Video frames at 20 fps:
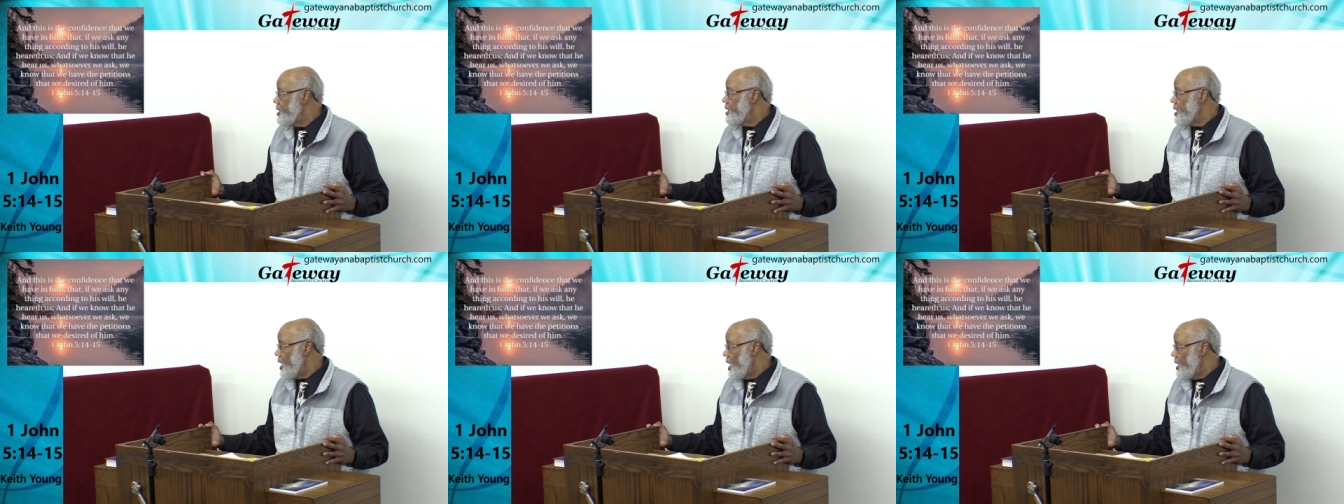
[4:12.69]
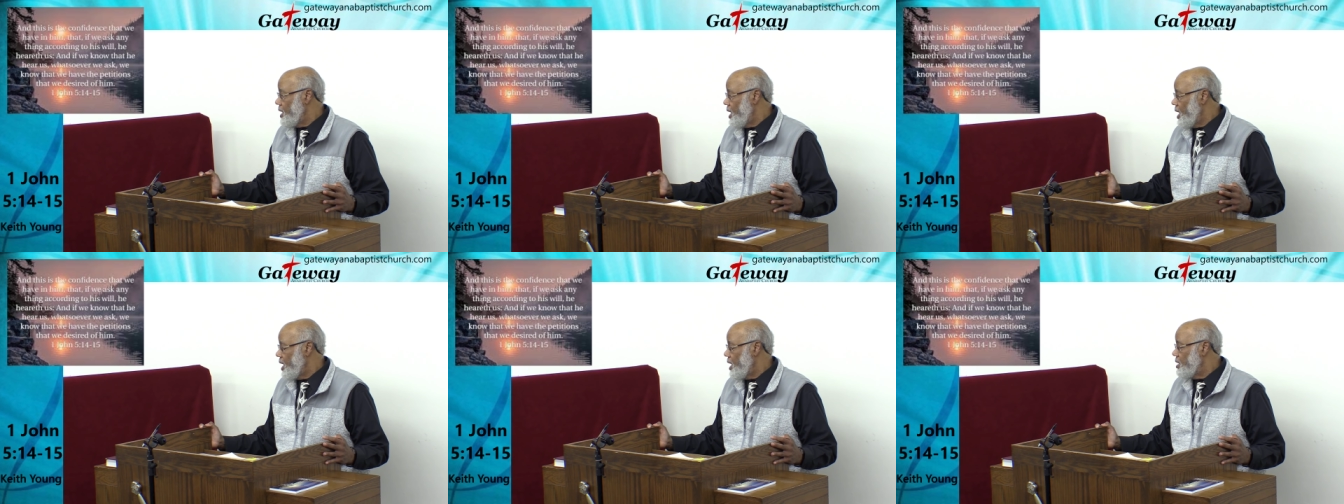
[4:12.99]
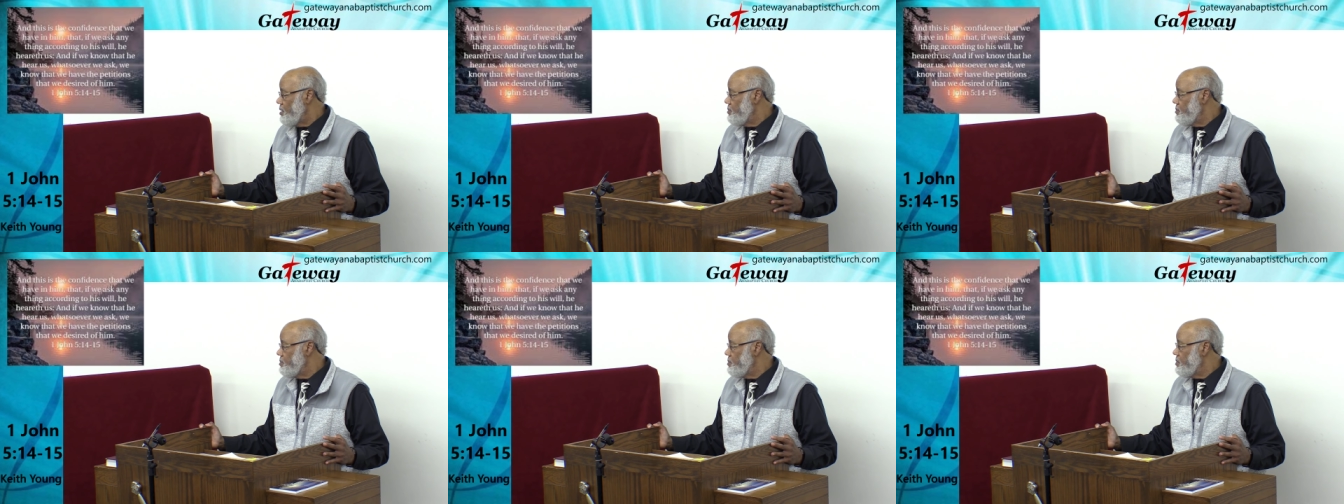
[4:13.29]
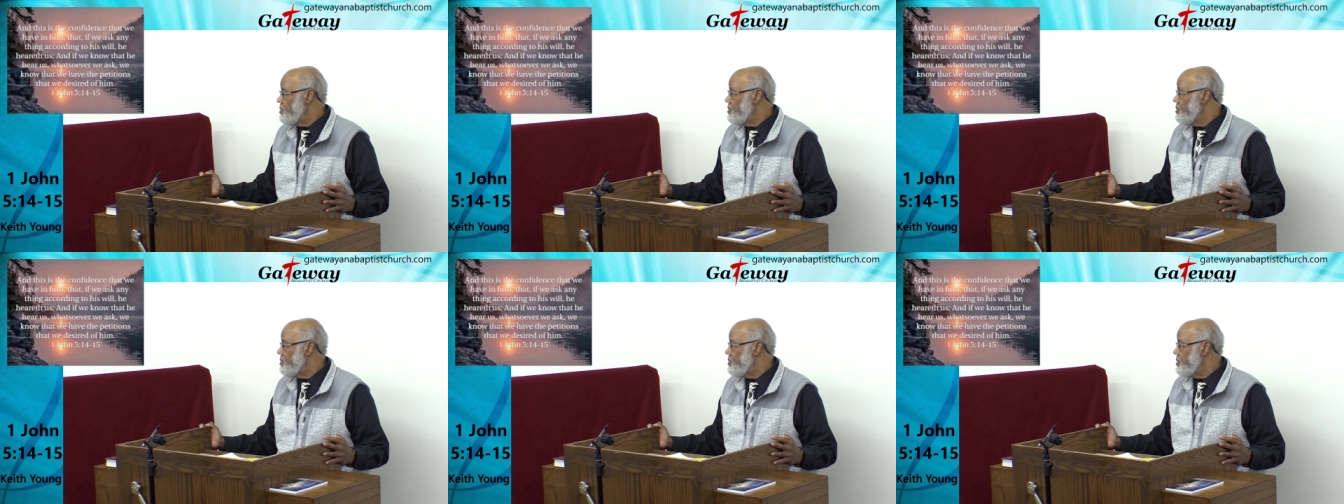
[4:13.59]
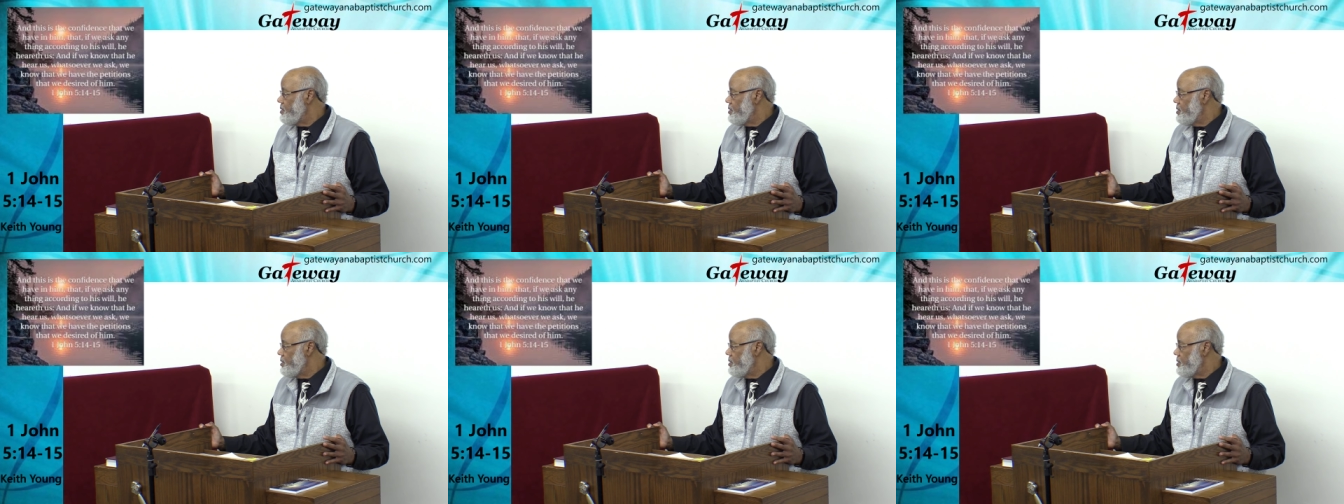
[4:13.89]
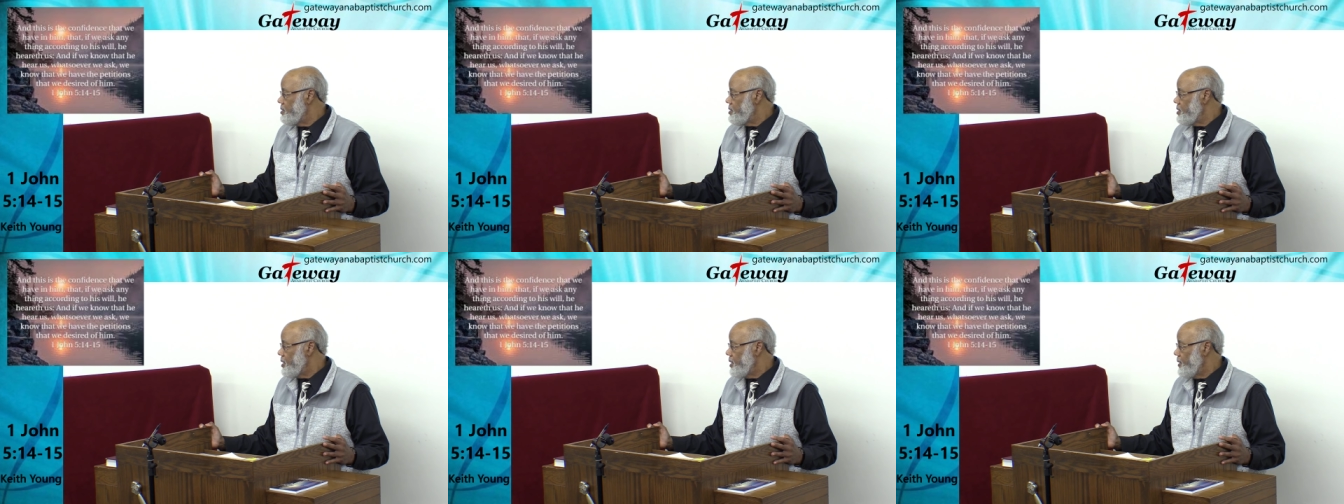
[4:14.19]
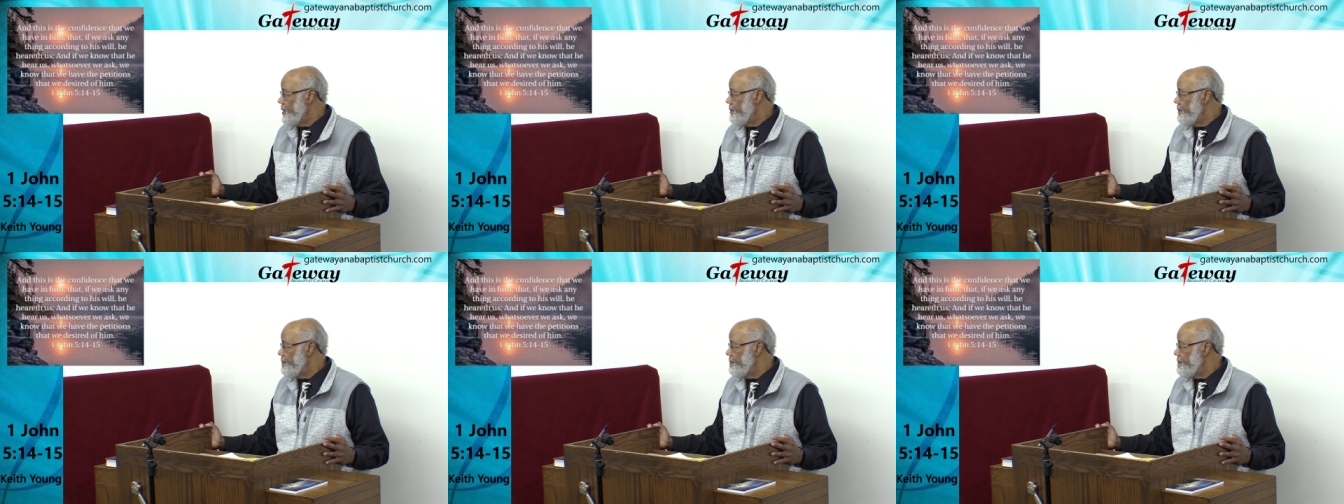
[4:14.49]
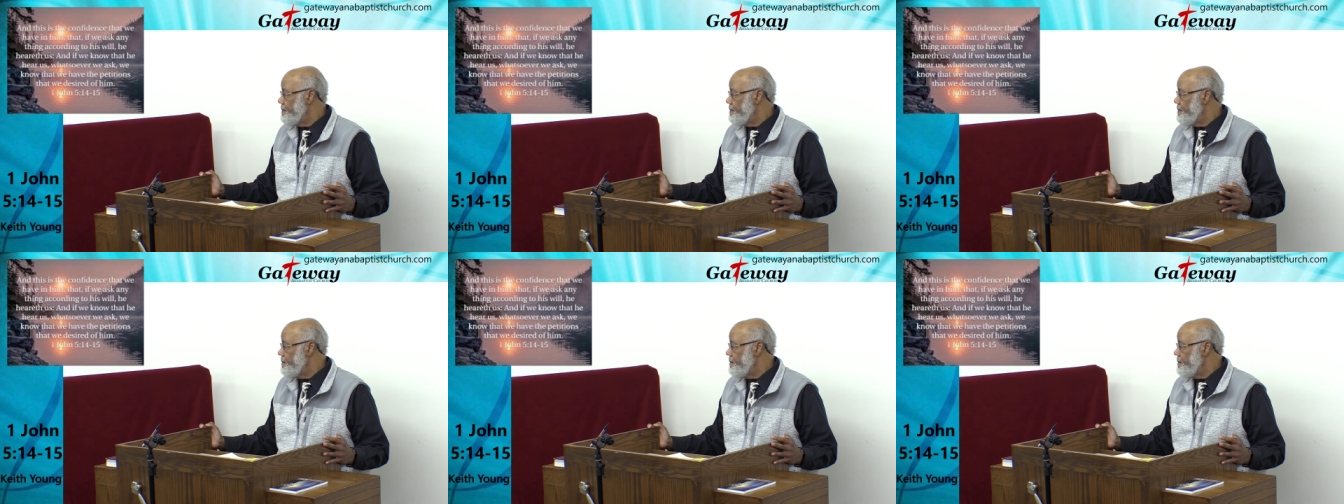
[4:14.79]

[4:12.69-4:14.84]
in our life? Yes. See.